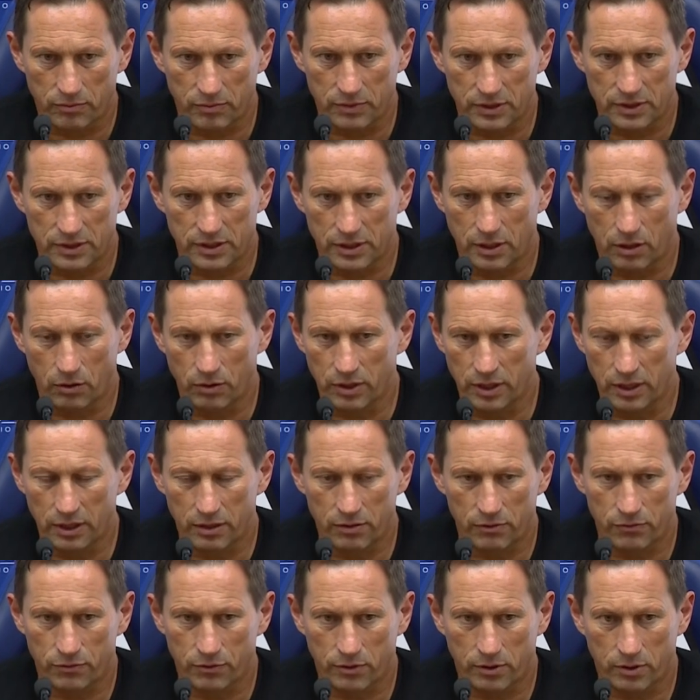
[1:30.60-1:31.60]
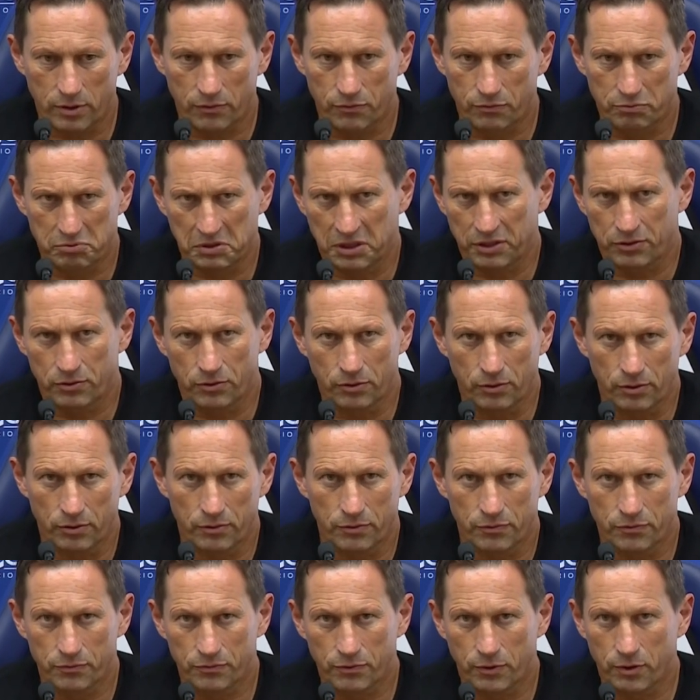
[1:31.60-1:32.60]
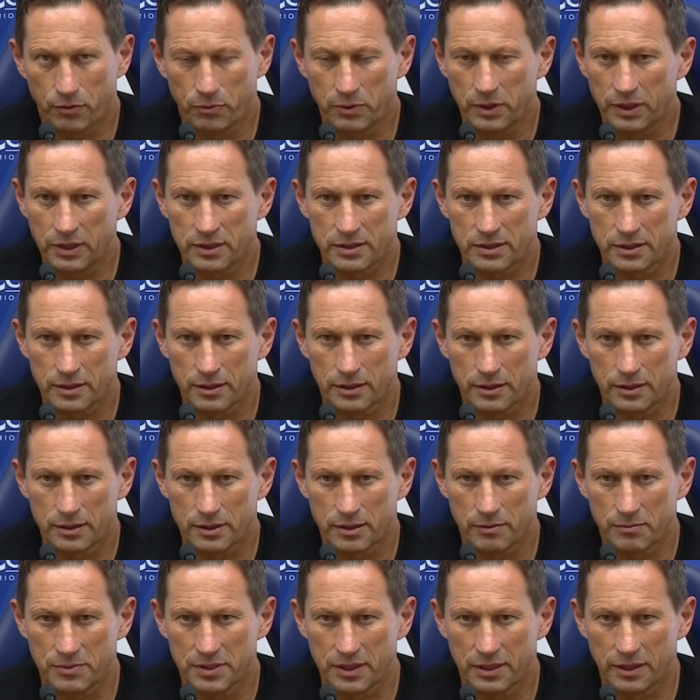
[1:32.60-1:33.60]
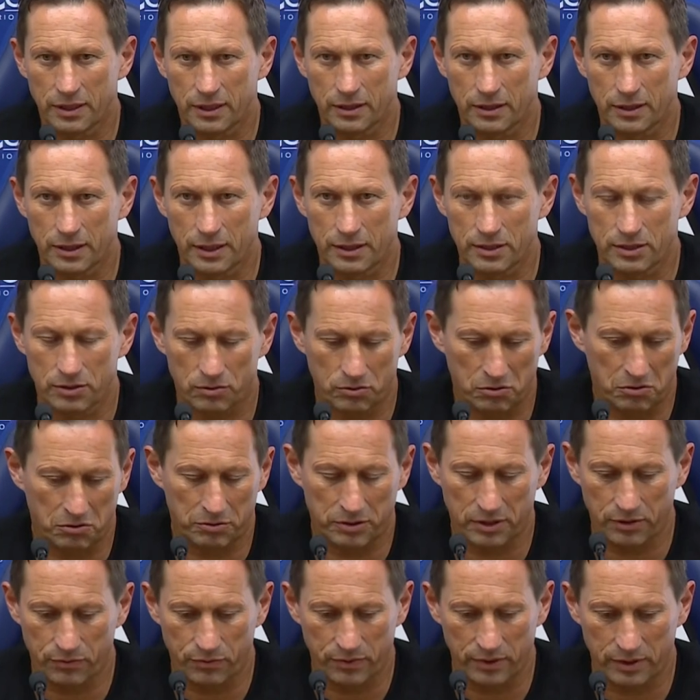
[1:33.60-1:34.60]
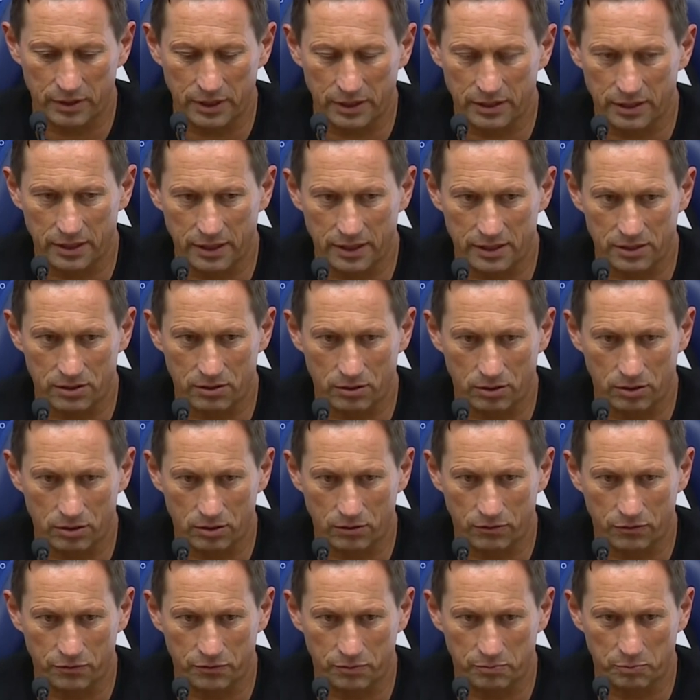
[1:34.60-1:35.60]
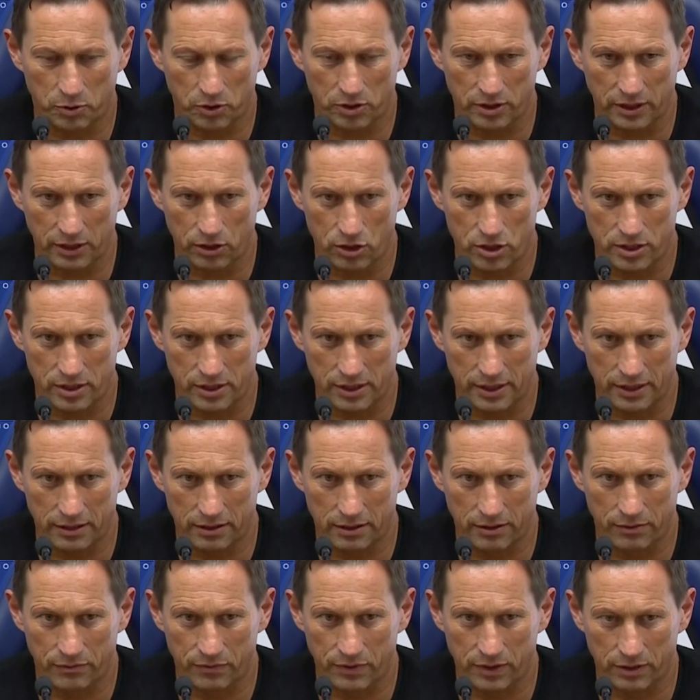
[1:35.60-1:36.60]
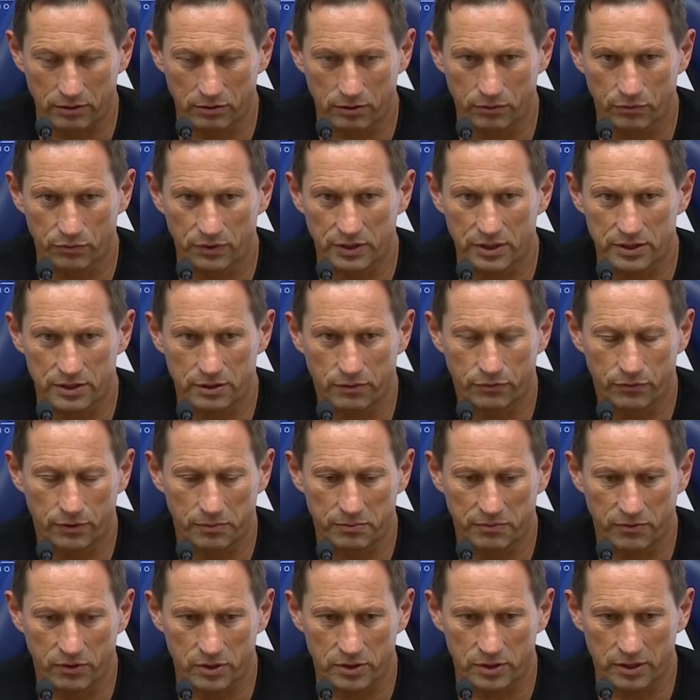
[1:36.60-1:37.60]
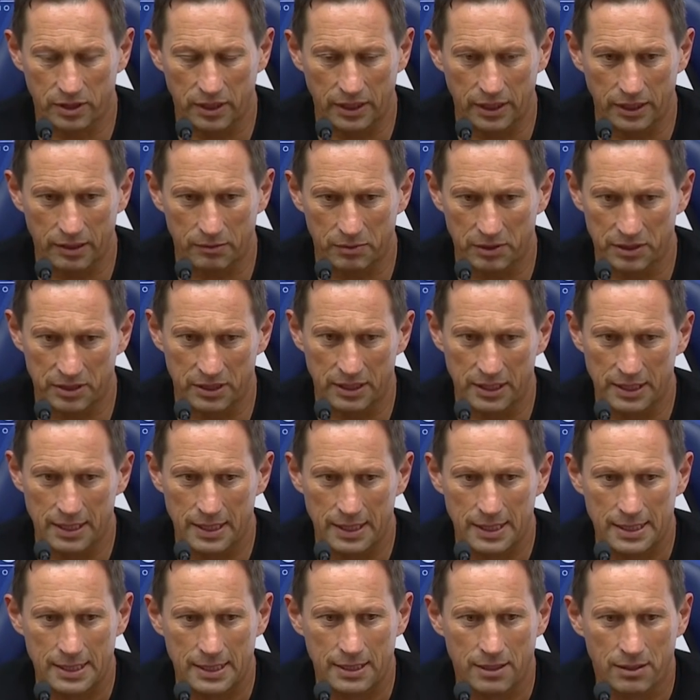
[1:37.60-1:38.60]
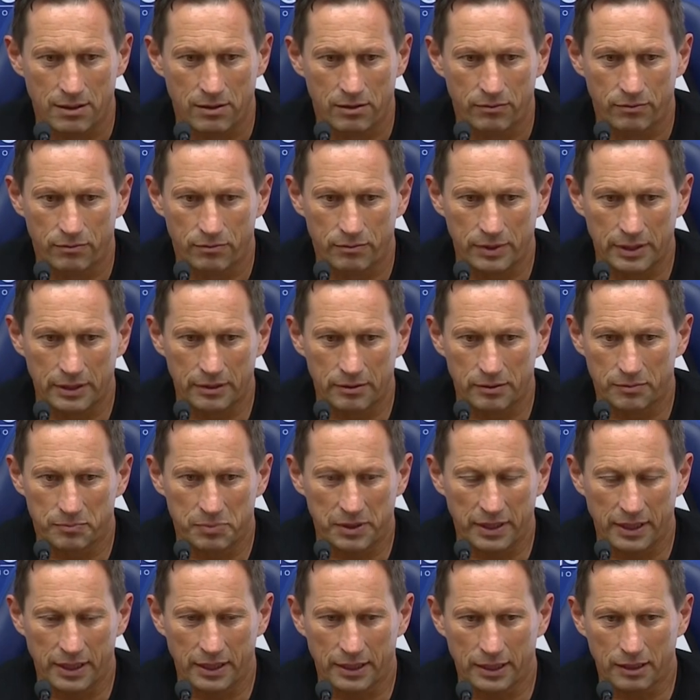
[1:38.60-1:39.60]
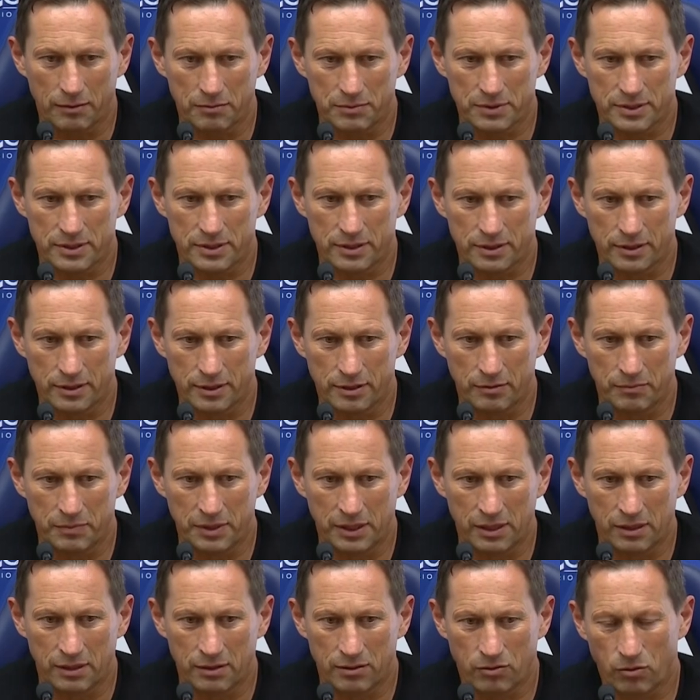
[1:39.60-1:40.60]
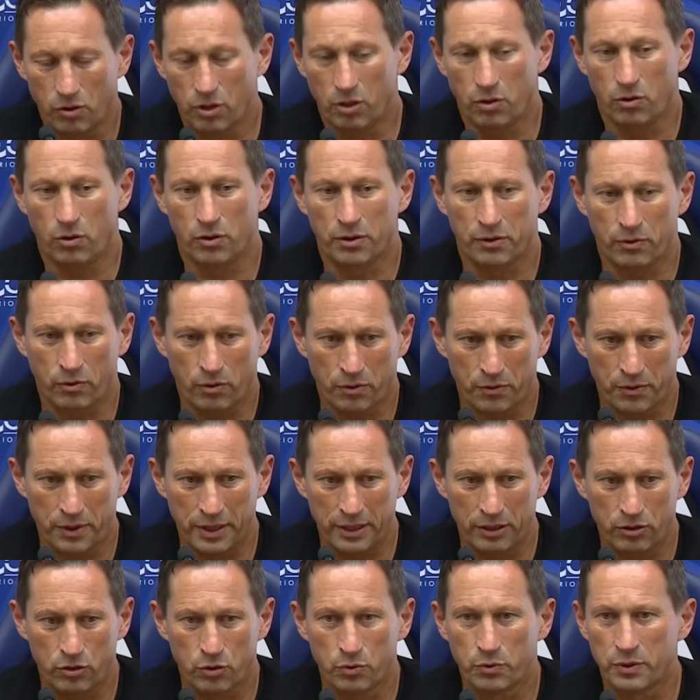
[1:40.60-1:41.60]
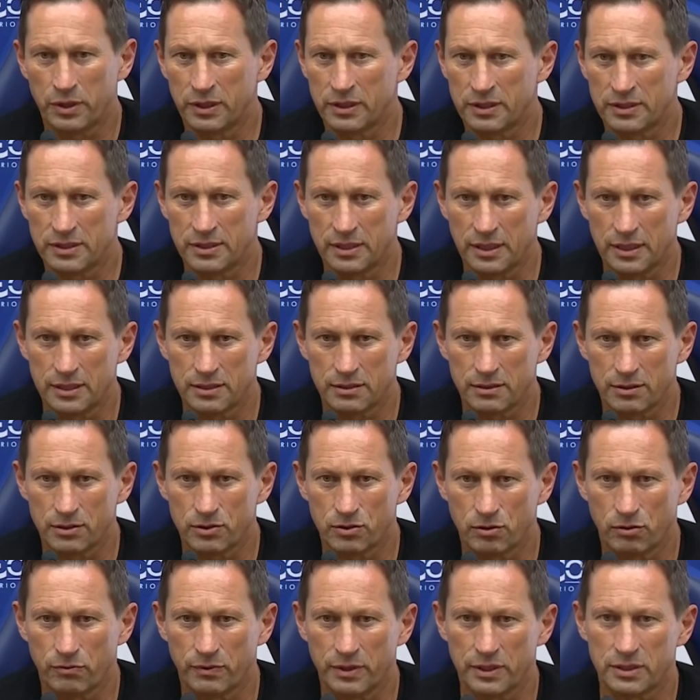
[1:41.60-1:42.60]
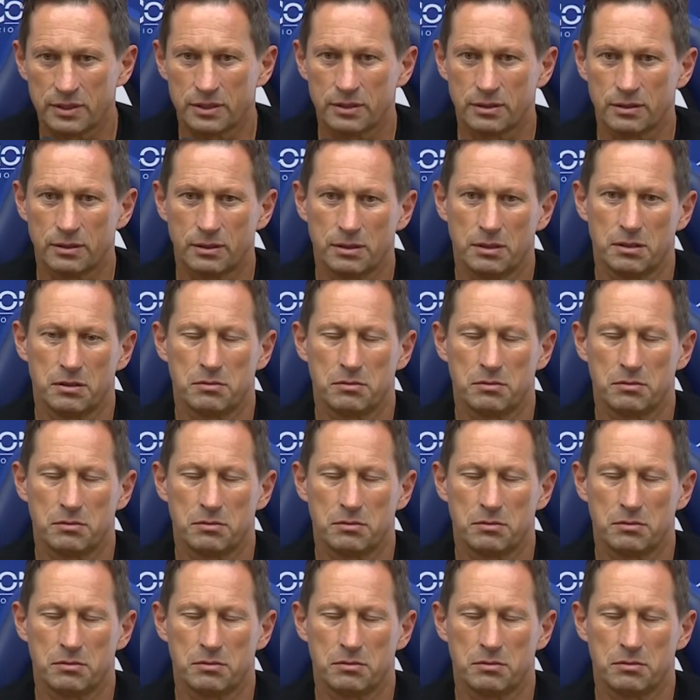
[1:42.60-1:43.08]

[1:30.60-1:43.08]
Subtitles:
is now here for, I don't know, 4 weeks, something like that. So that he has a lot of potential, and that we are convinced of him was clear. But when a player comes in the middle or already during the season, it's always